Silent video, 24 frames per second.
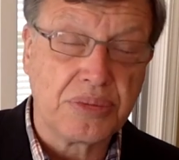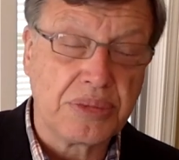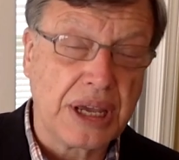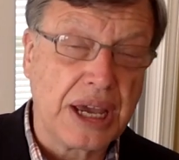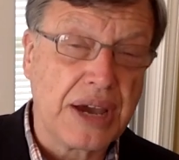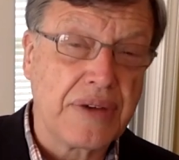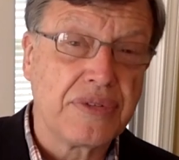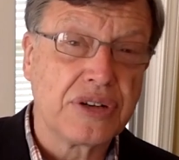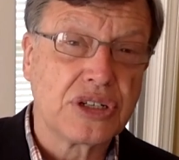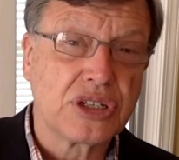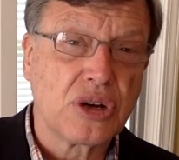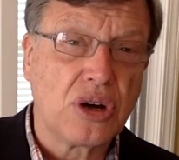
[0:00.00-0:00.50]
the
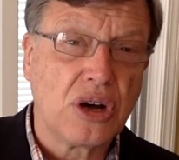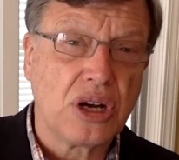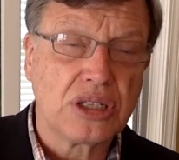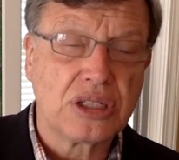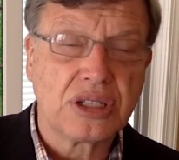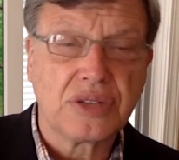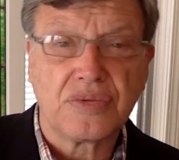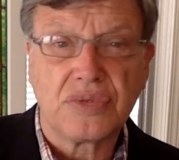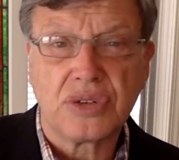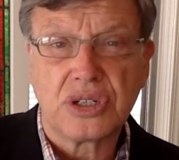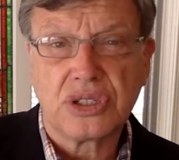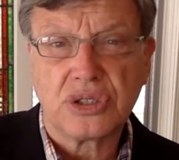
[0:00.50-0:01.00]
average cost
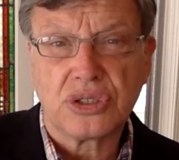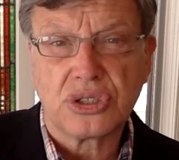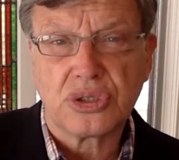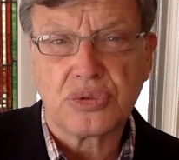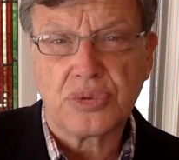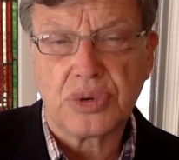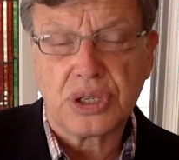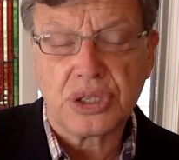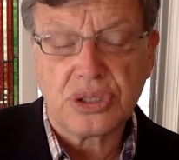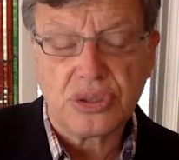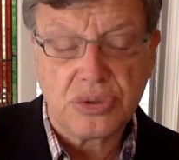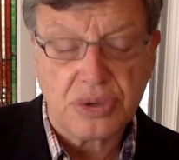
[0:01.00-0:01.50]
of which is
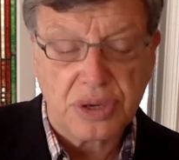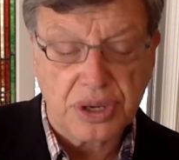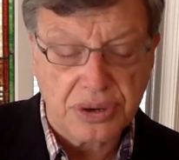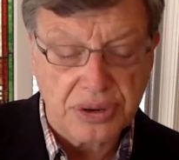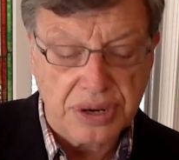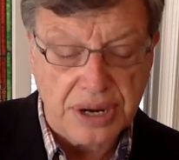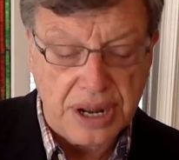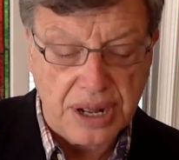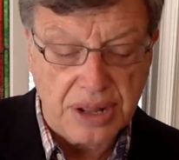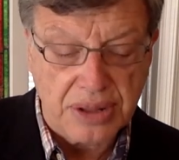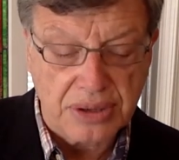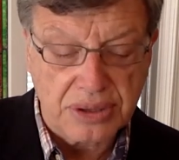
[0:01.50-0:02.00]

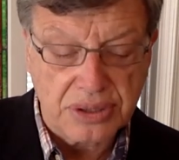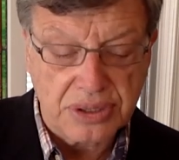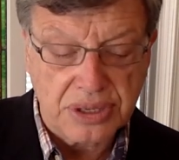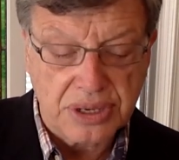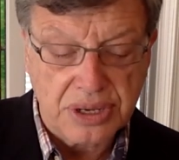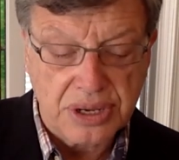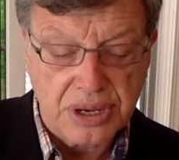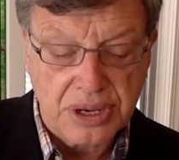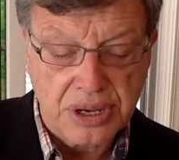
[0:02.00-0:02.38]
$2,200.